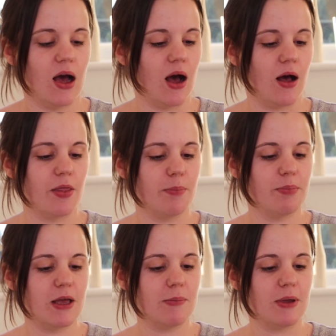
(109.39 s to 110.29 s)
The
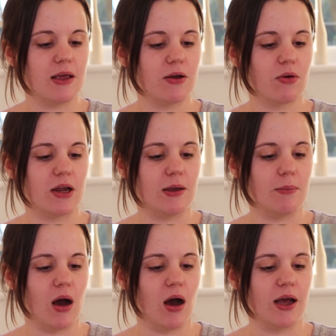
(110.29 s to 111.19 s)
BB
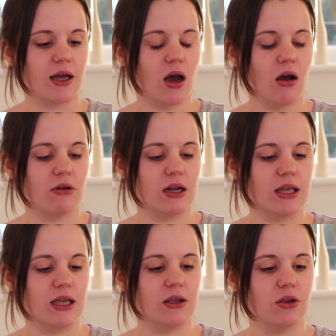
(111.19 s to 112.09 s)
cream I
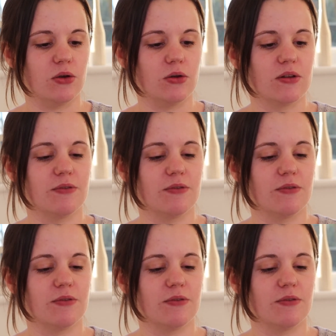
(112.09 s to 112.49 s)
currently use,